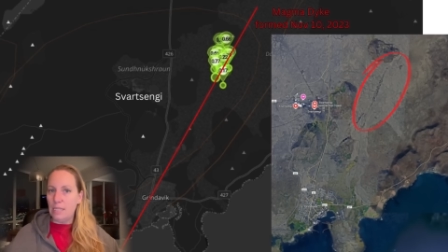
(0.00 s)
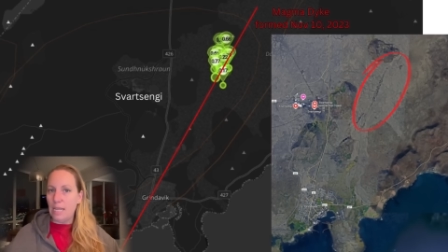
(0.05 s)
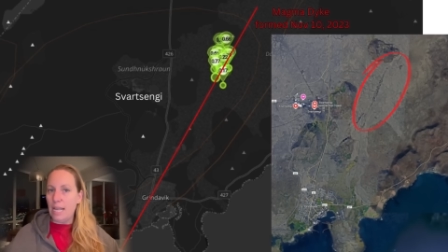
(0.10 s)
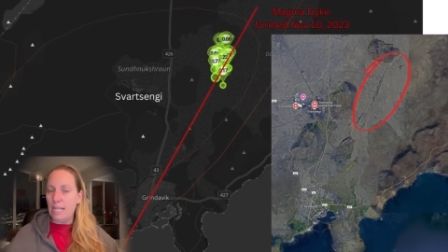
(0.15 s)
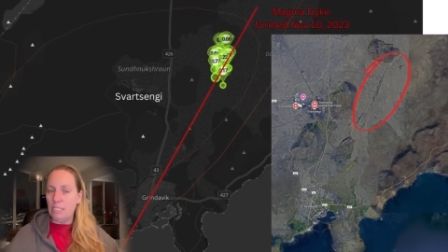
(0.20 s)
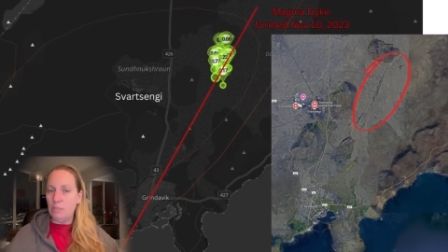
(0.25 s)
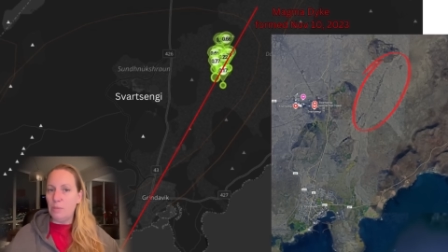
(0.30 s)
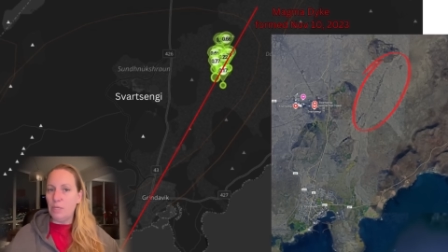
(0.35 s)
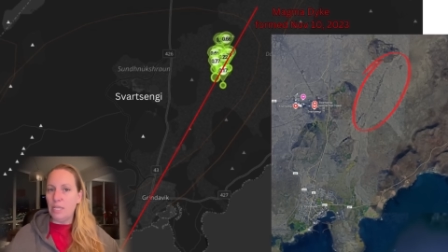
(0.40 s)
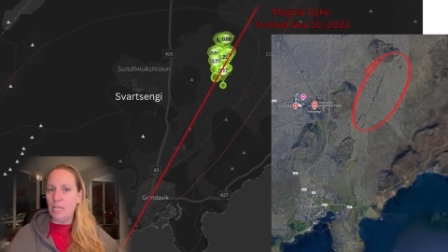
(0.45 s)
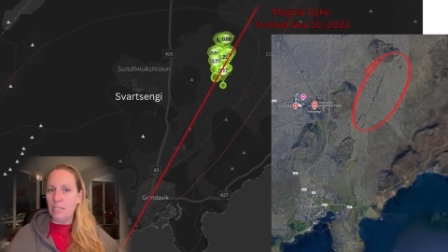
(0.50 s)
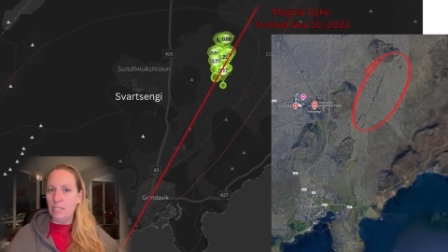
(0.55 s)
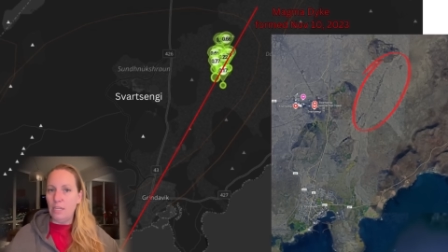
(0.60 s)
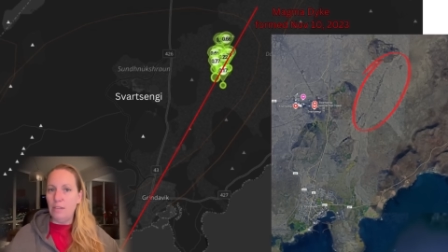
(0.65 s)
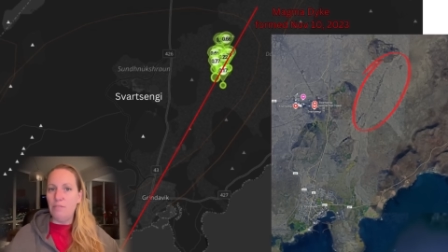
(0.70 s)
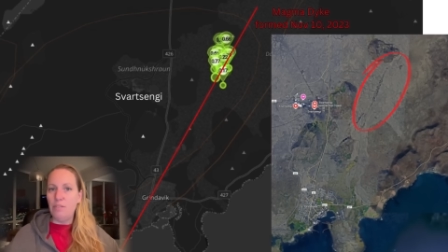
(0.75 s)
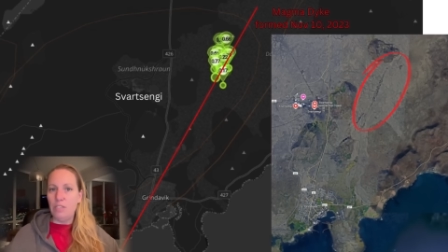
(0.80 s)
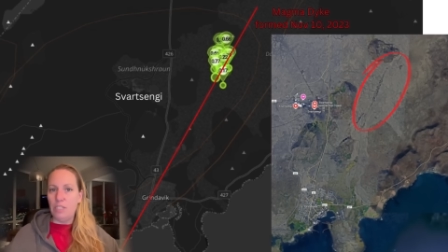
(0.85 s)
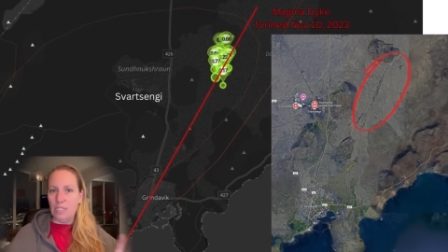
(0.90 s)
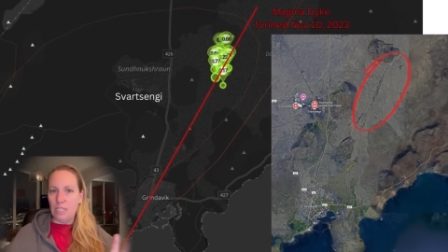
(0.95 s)
seismic
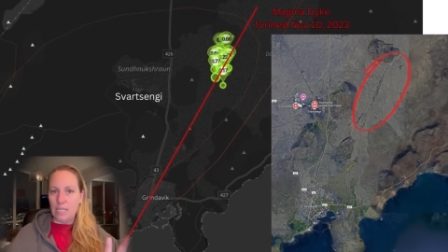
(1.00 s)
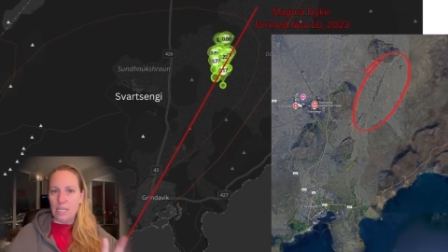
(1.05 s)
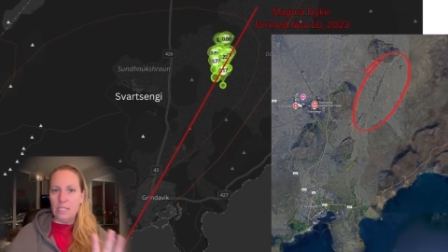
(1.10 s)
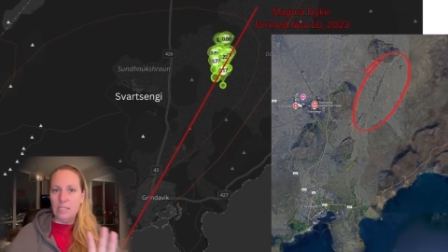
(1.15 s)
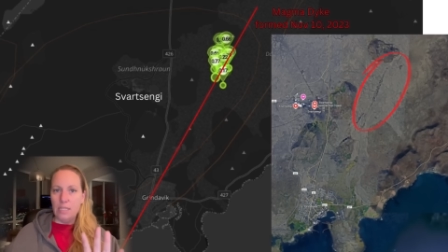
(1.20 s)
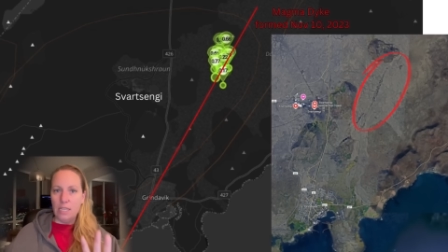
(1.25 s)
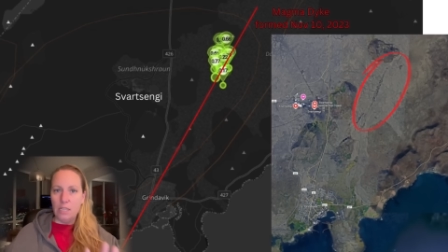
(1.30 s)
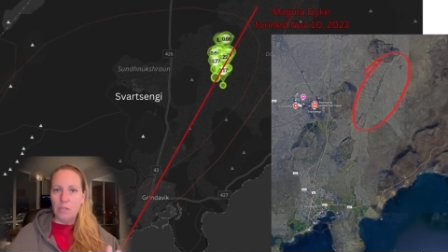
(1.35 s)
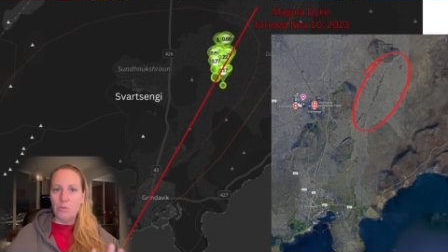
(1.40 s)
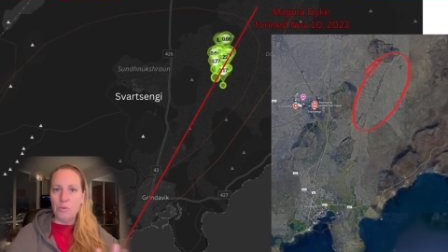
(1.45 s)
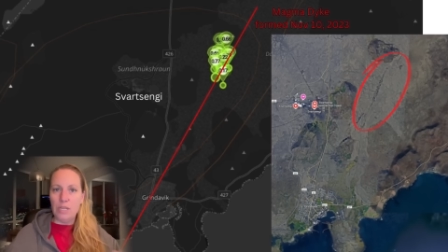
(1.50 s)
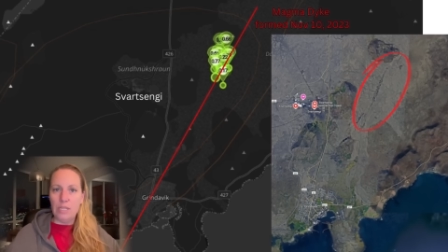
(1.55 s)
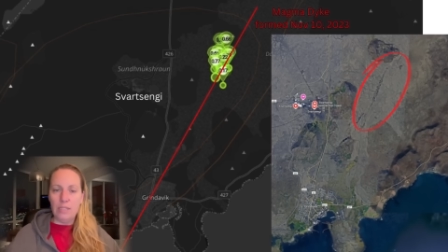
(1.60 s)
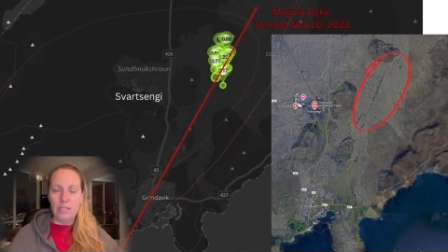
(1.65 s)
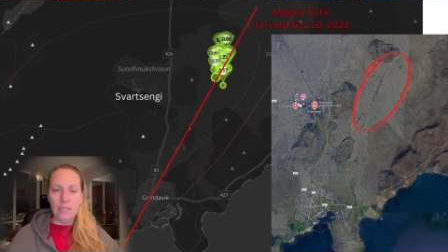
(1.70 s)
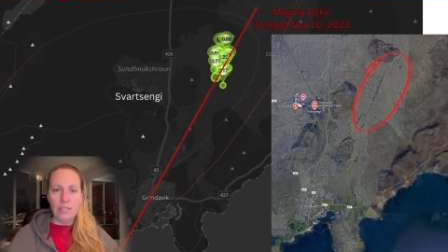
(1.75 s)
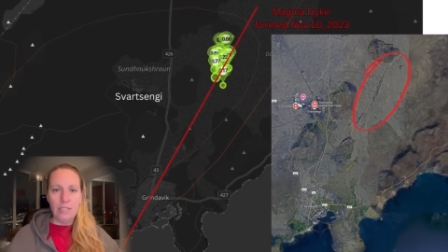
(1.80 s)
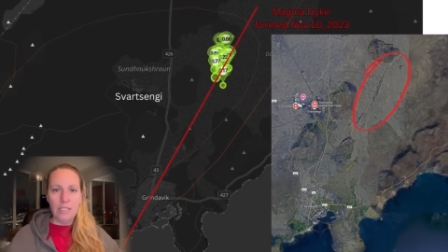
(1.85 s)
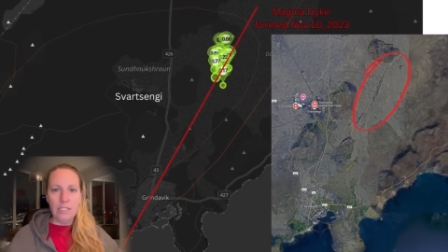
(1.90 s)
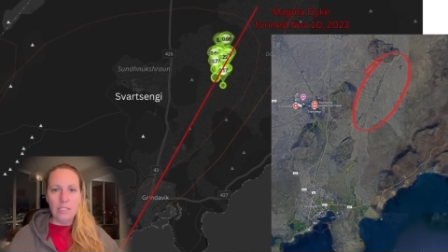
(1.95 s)
activity is
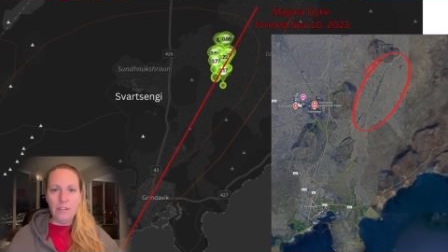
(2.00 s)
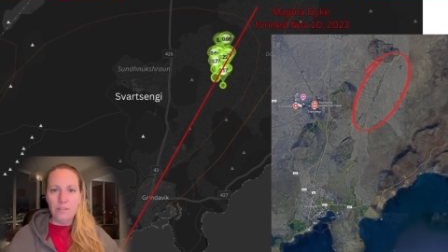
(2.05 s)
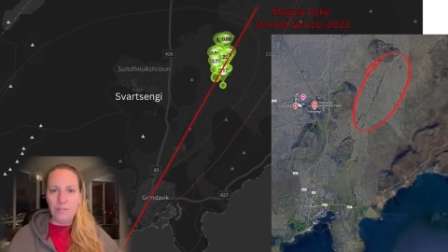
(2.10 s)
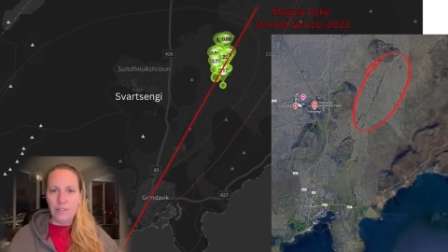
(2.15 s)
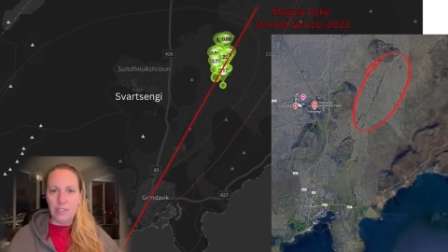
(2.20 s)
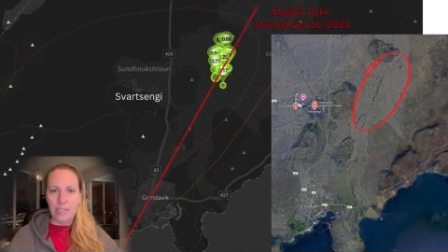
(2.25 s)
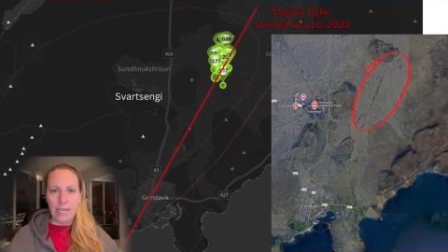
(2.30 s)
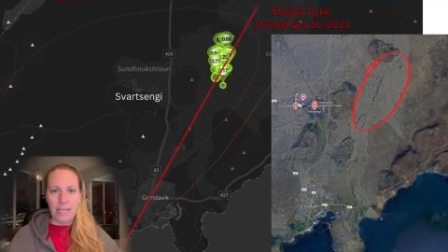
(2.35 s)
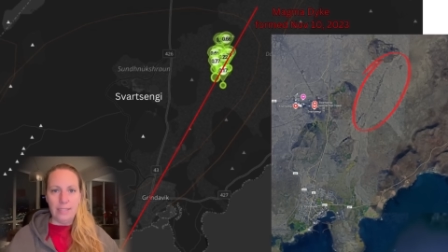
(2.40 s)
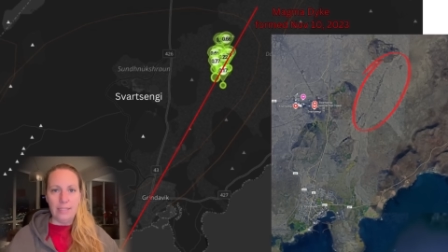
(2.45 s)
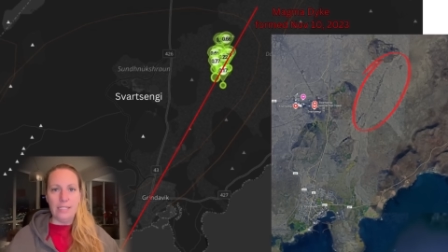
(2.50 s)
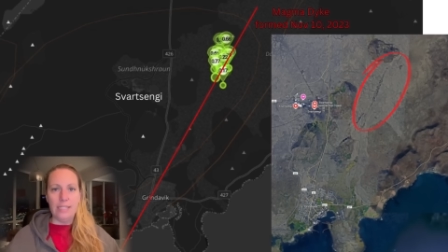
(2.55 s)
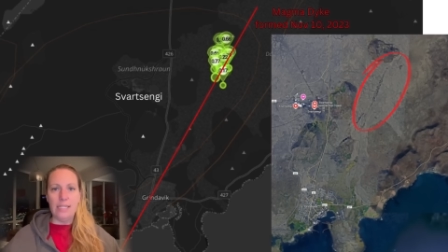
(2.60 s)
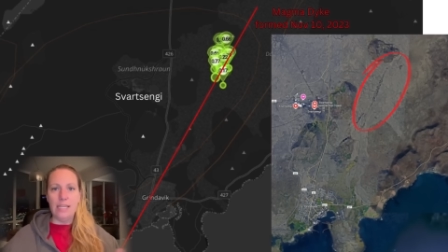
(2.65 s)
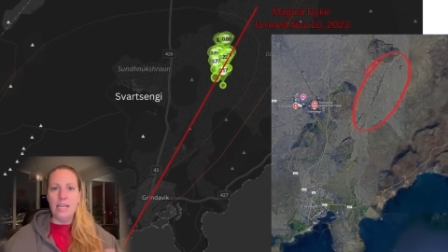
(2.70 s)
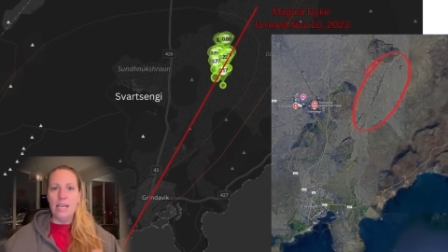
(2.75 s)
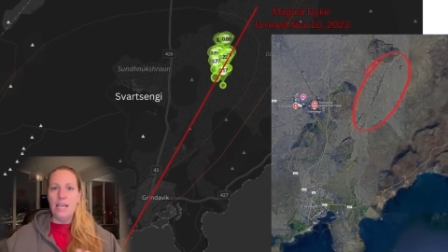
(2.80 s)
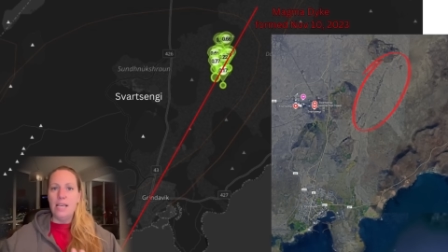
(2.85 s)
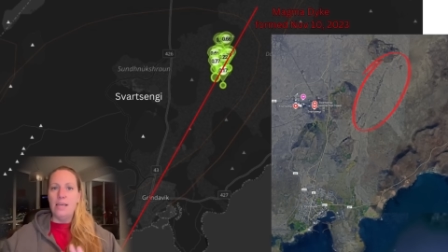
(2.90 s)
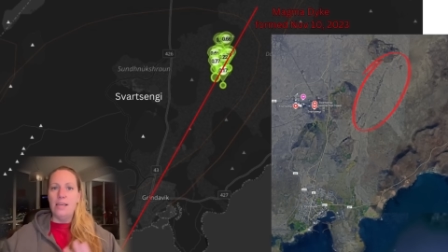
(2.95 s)
increasing
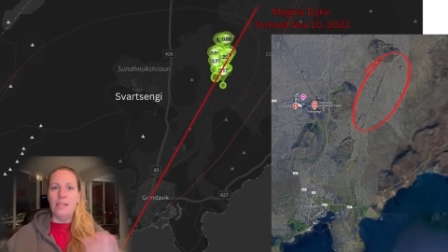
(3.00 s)
significantly.